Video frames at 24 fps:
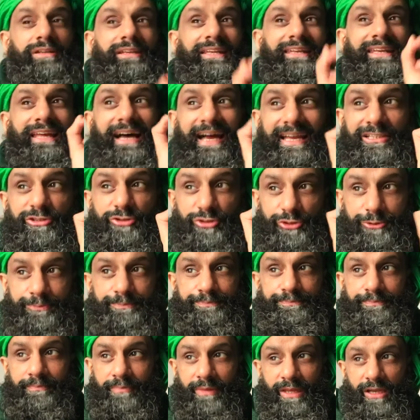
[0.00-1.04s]
I do?
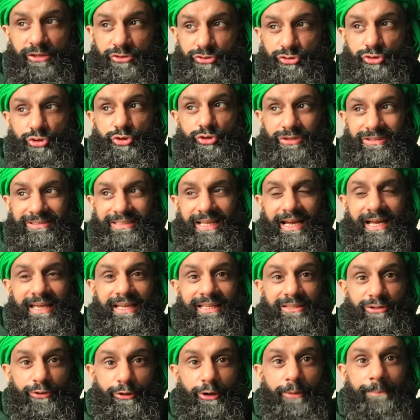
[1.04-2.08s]
As soon as I
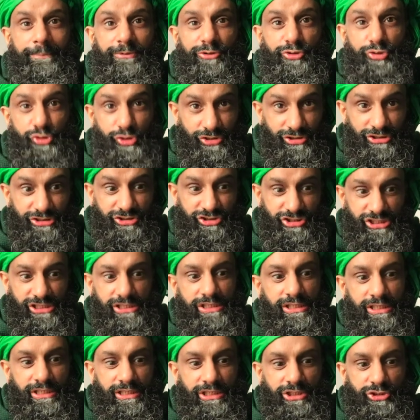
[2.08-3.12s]
had the opportunity
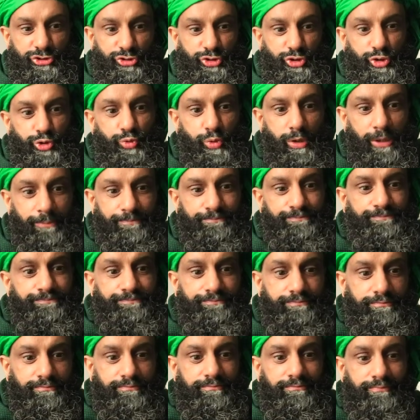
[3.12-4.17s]
to
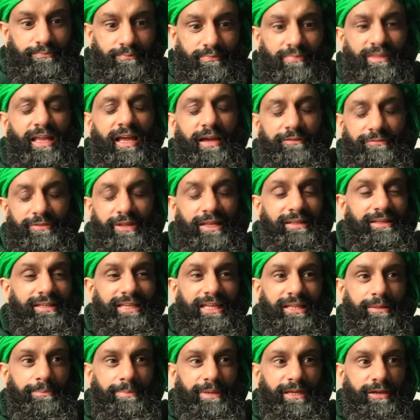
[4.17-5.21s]
have that
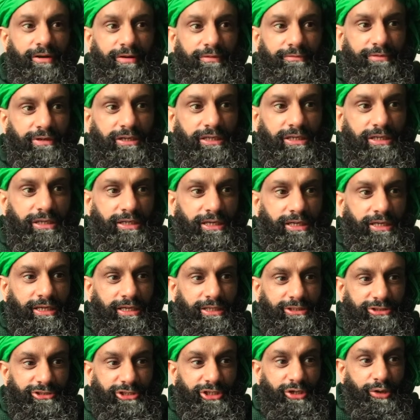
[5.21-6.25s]
little bit of
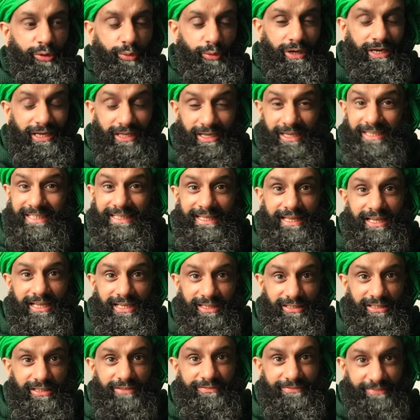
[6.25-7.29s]

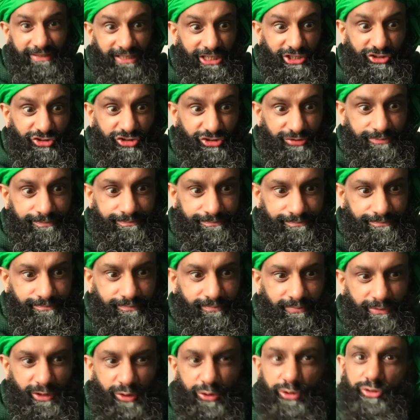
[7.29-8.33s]
early finish.
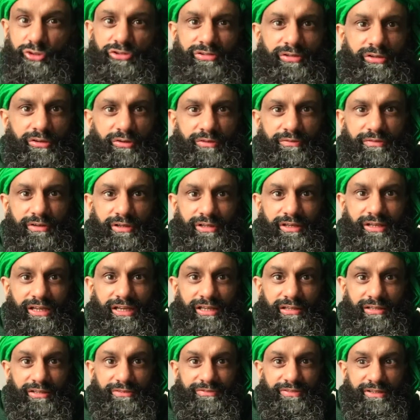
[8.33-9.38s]
Who doesn't love an
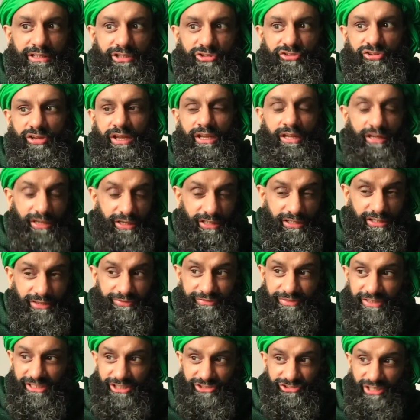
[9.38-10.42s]
early finish? Early
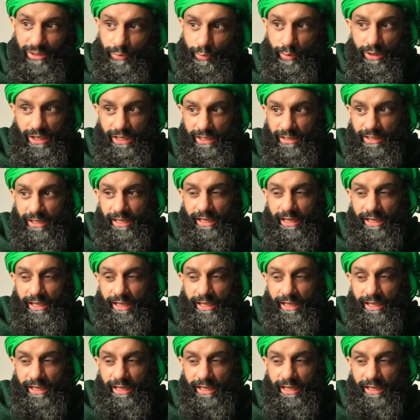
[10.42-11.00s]
finish at work.